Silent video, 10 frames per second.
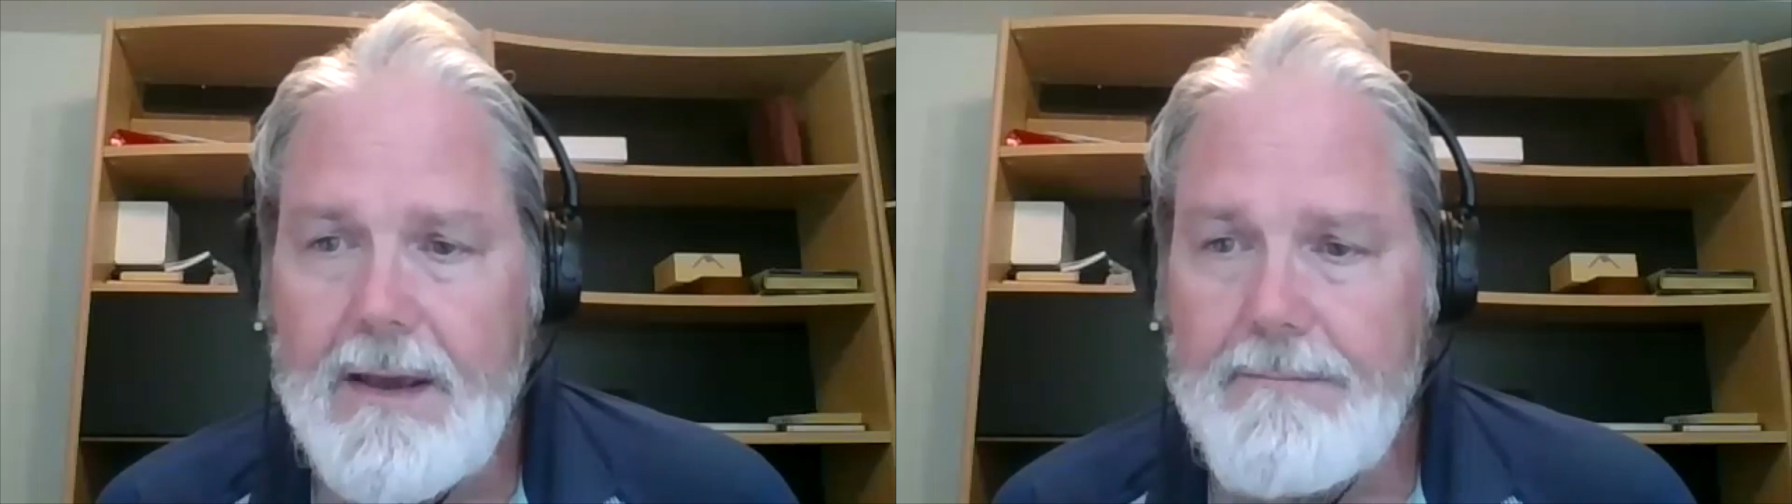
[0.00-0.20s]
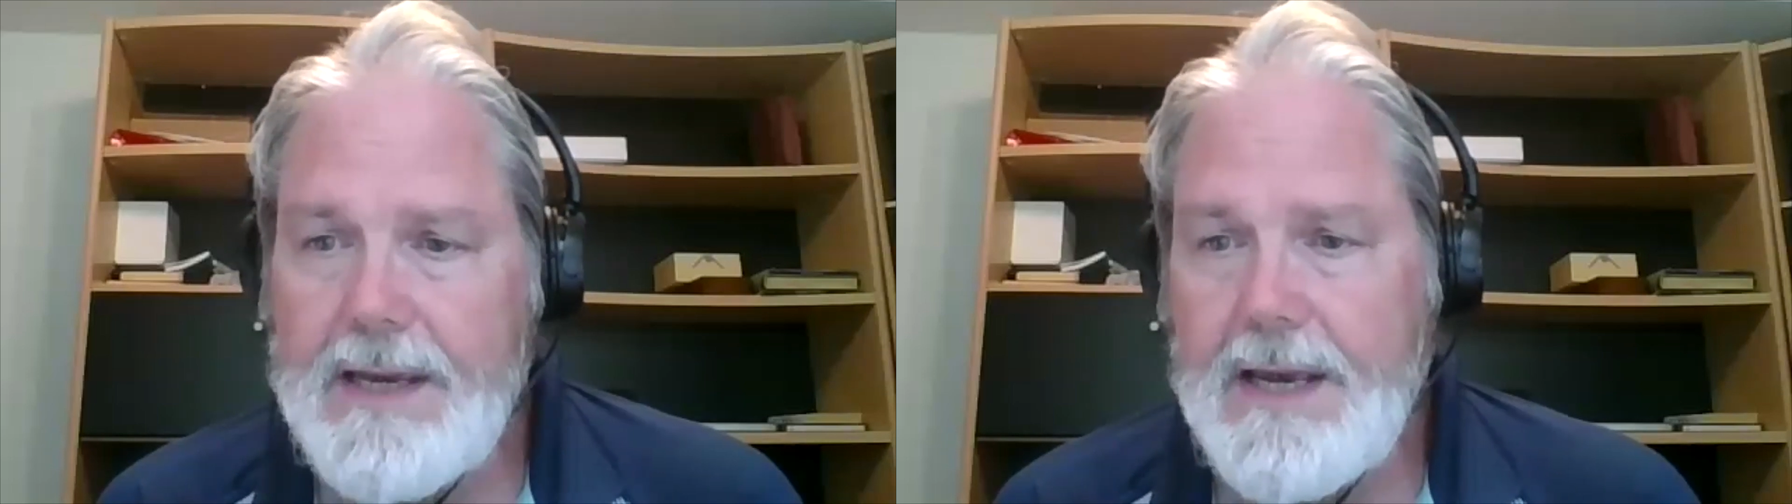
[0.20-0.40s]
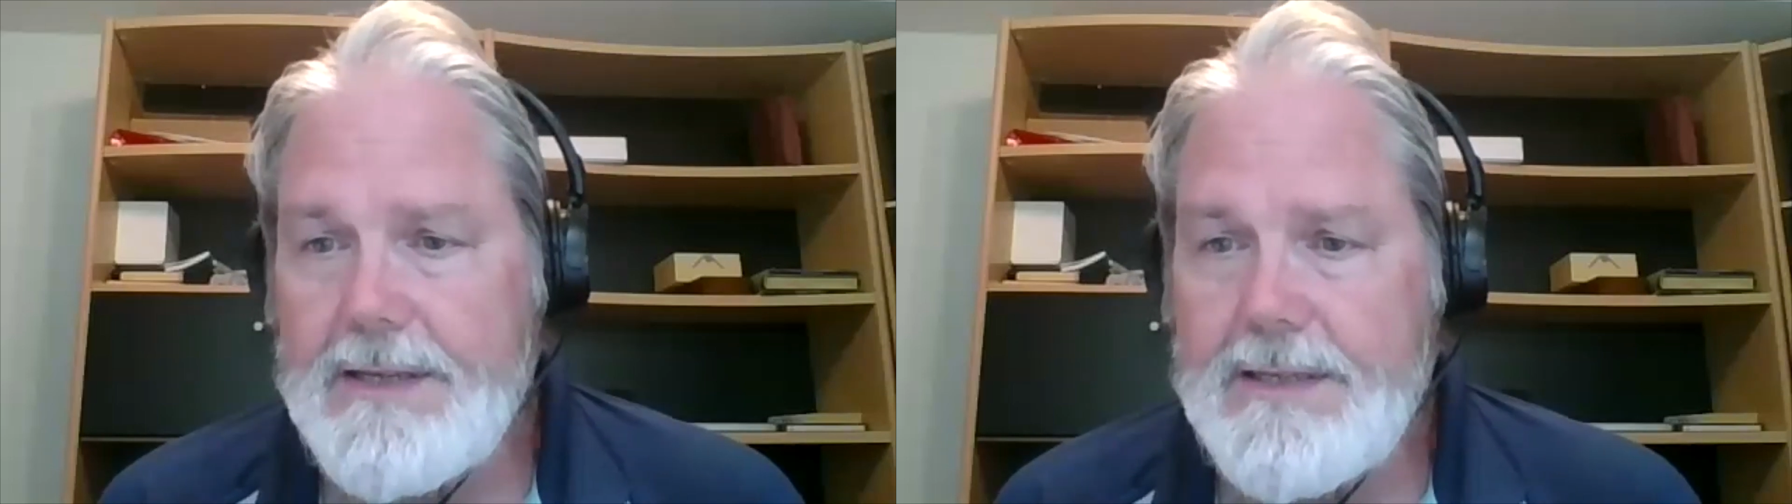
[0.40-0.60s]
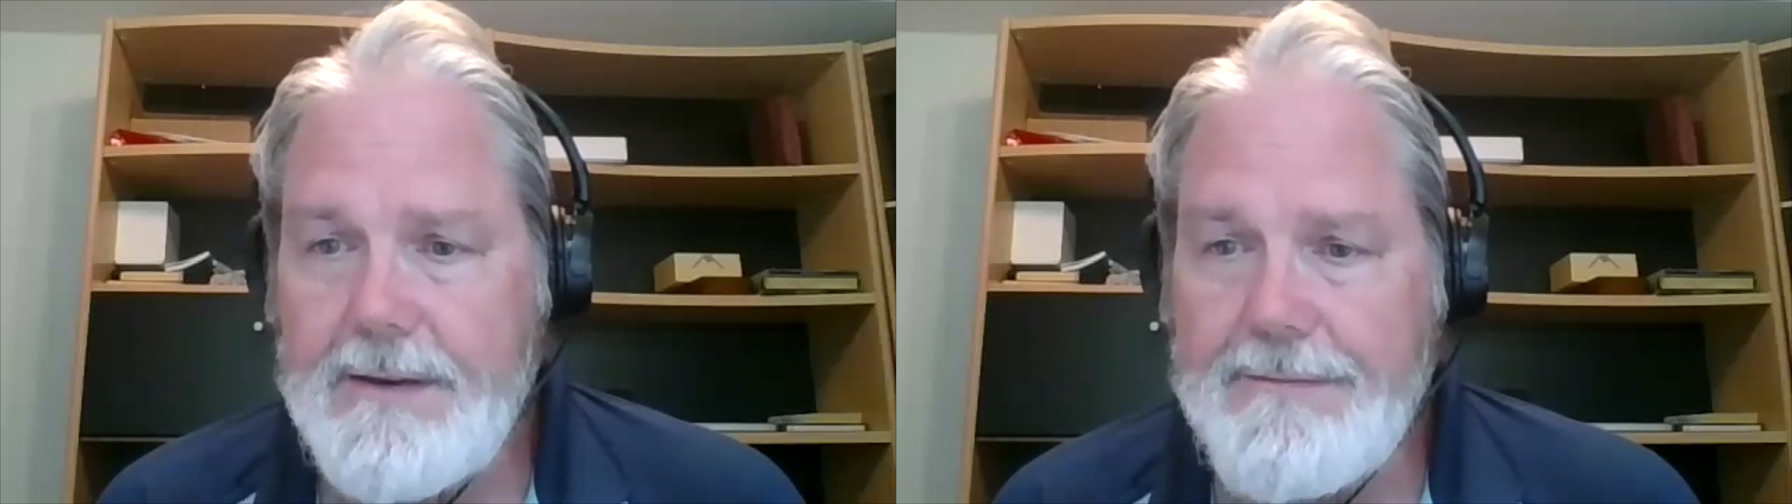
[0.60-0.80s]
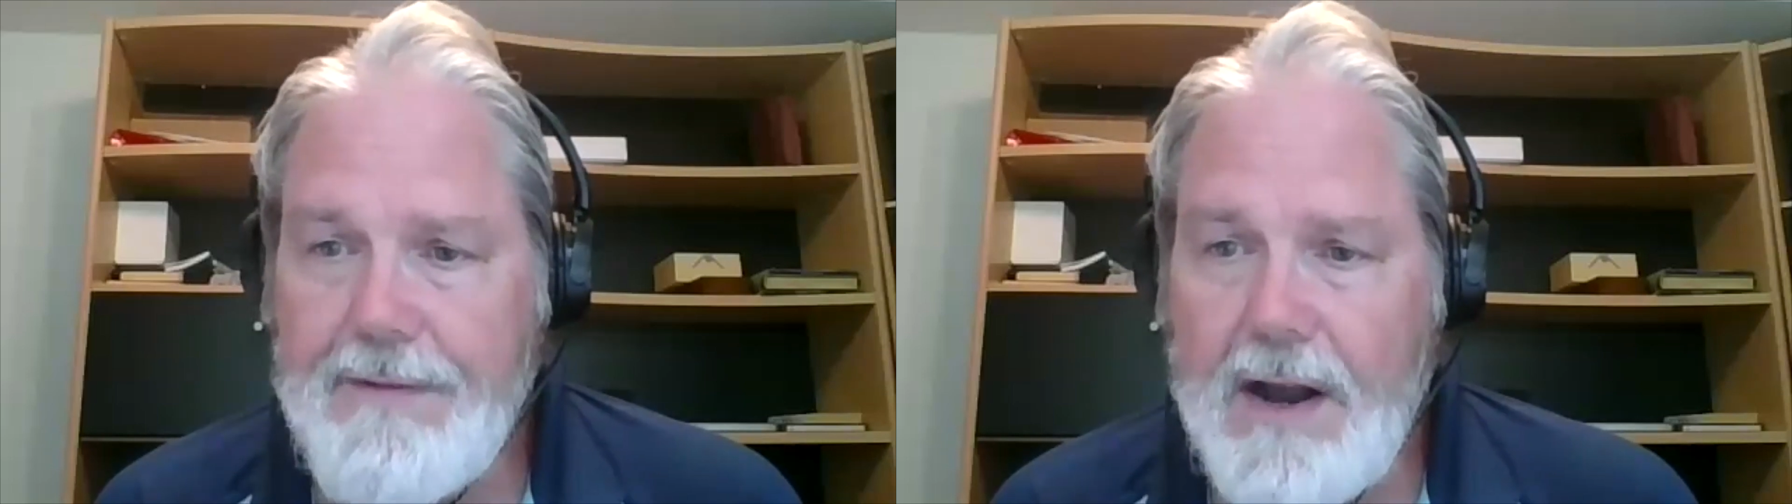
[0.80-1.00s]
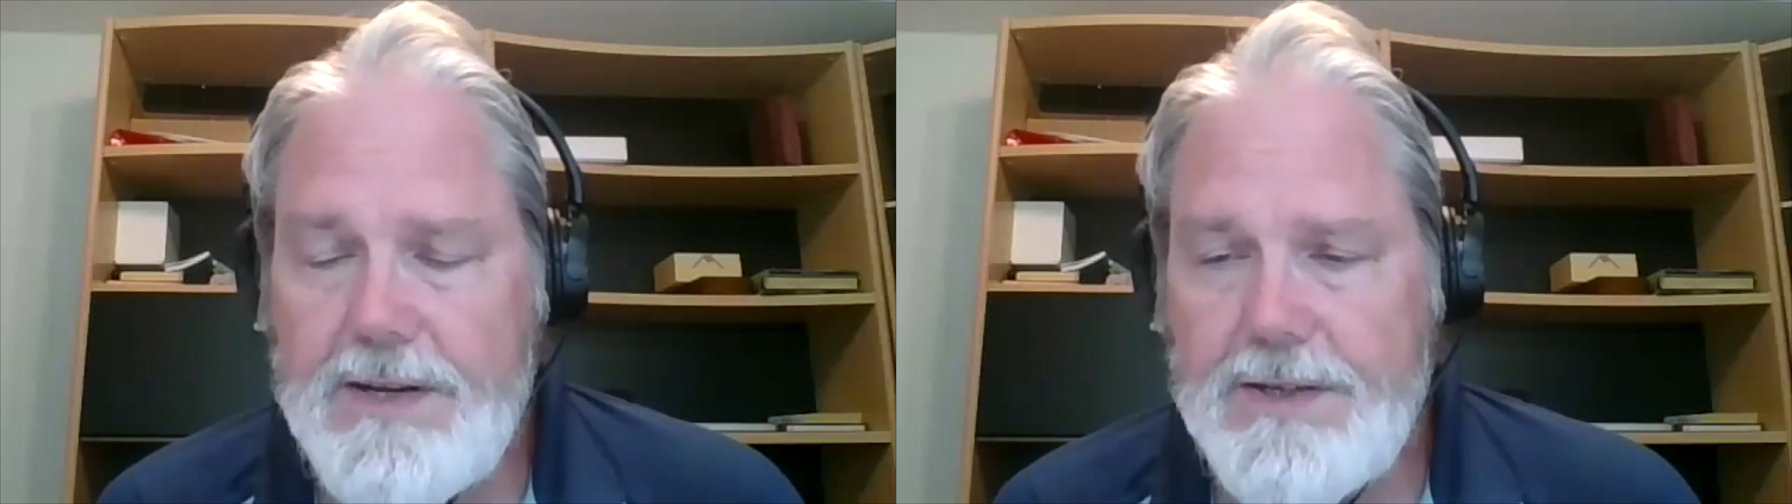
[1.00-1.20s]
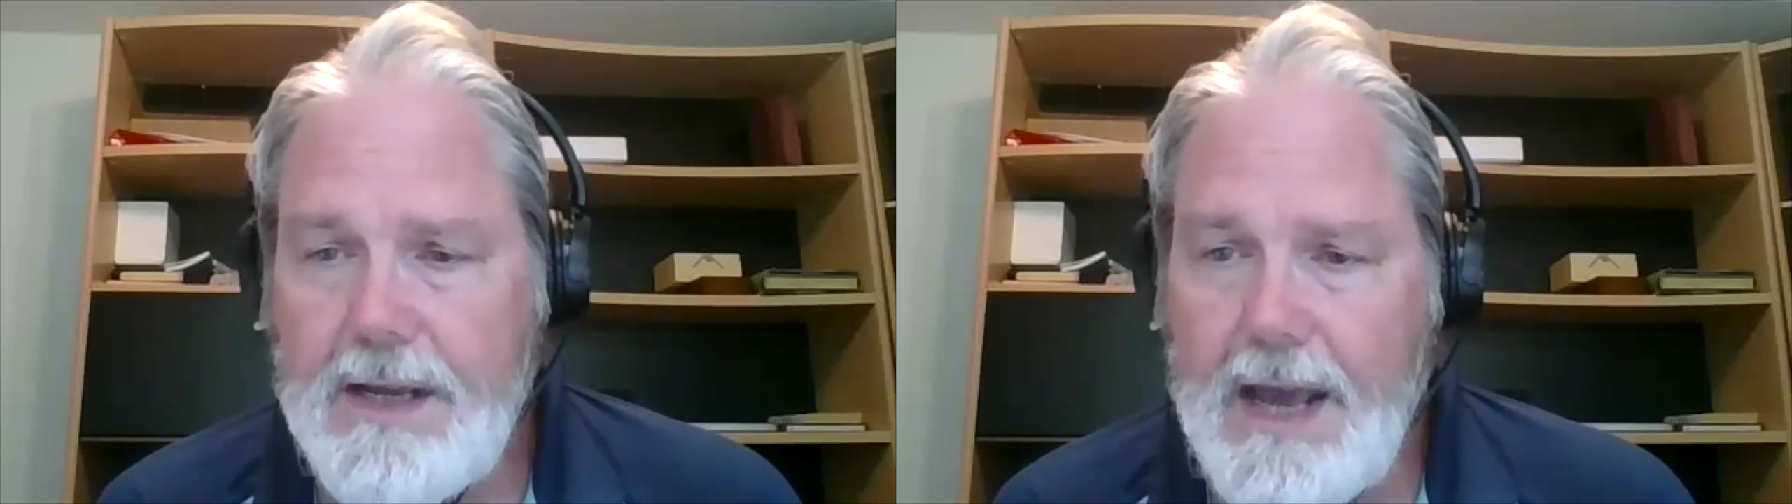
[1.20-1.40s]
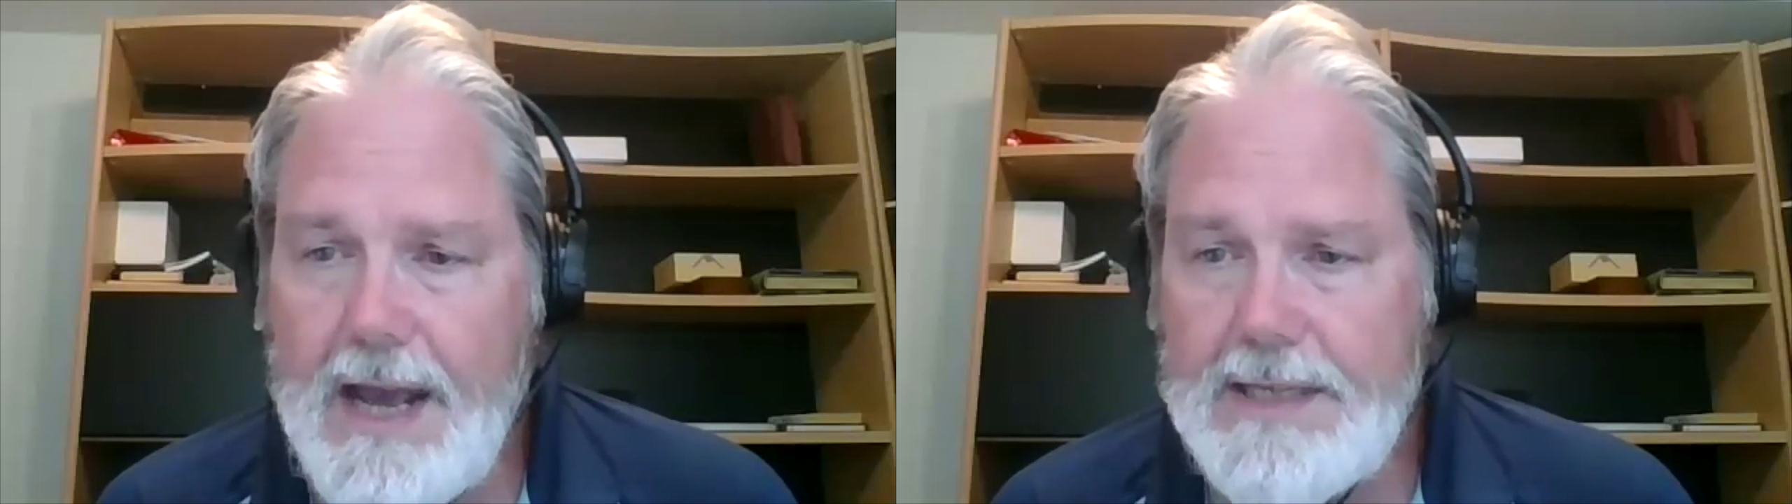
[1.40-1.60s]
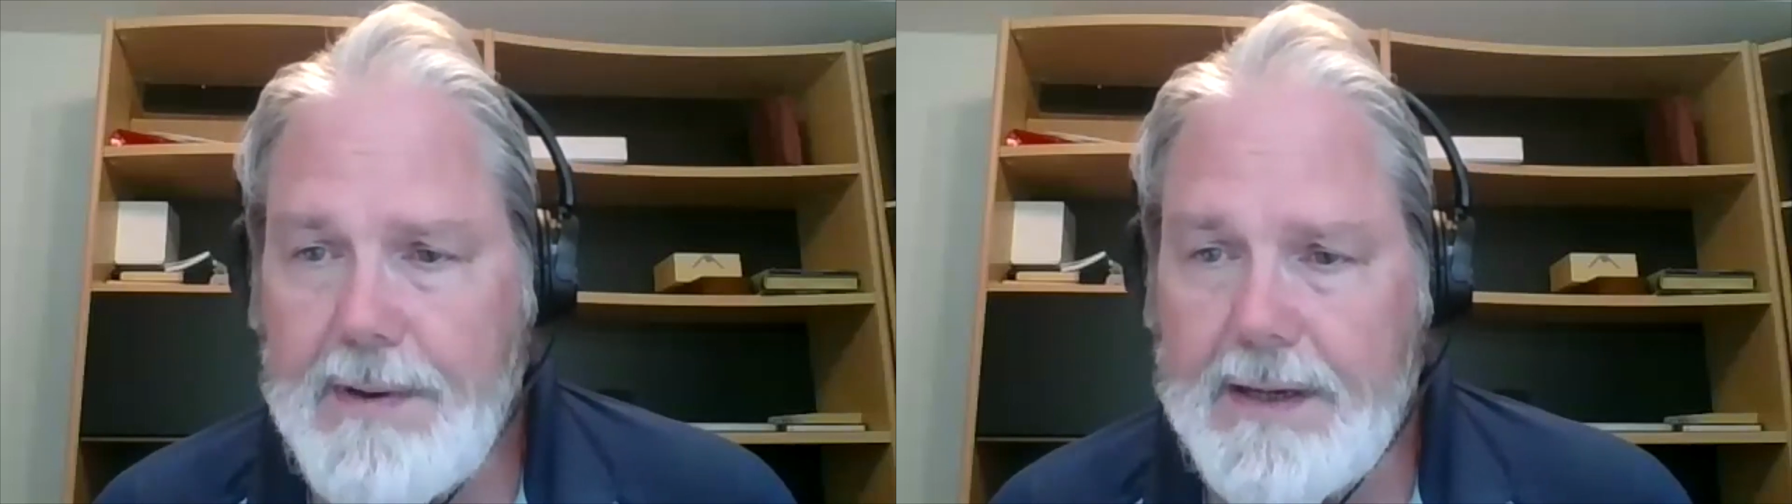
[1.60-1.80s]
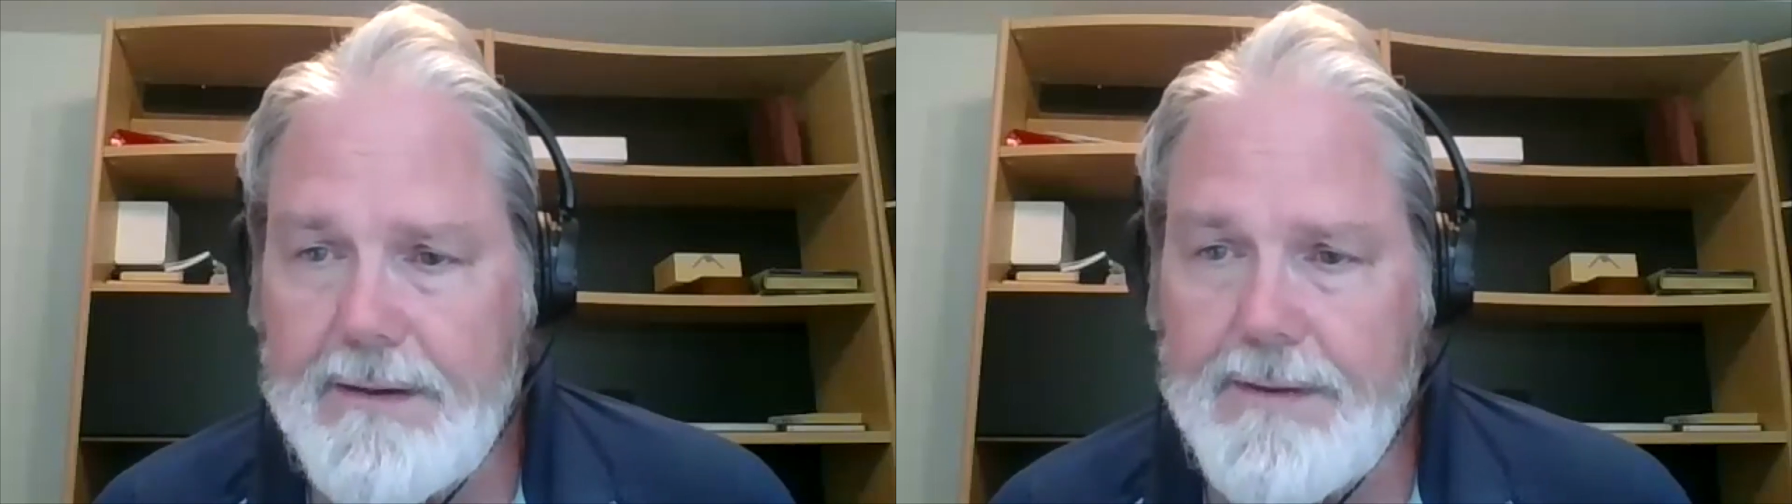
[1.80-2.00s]
because the functioning
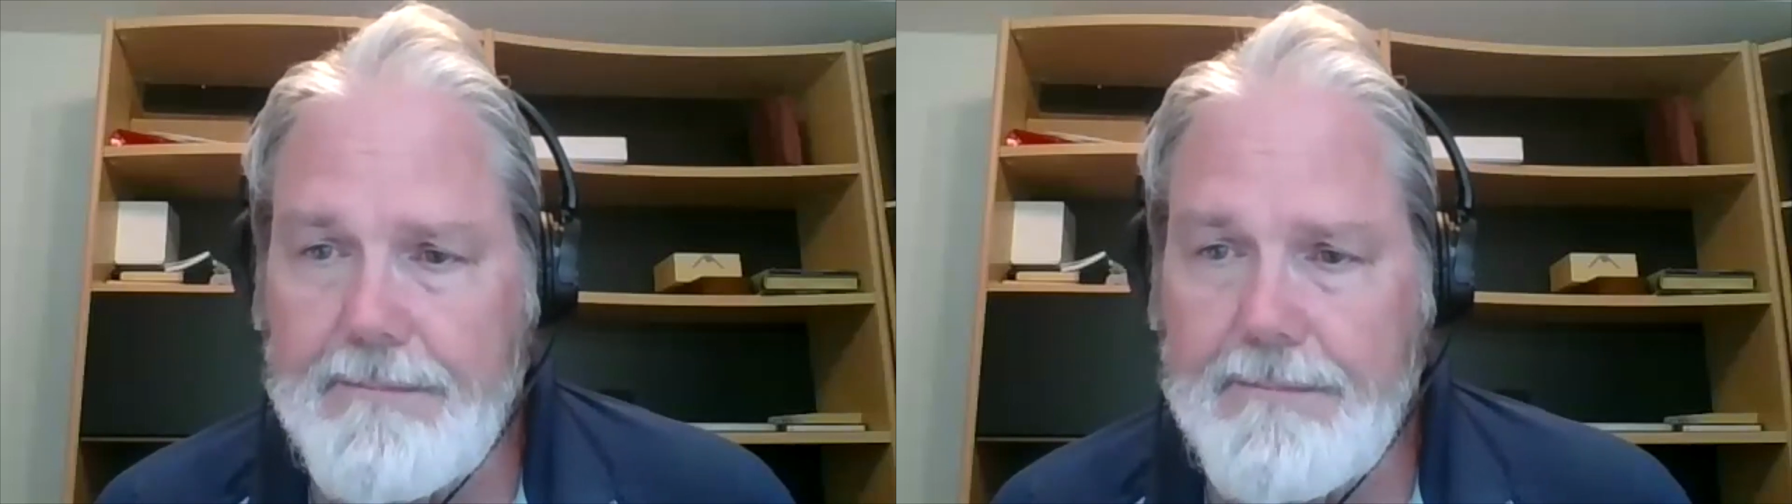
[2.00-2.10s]
aspect of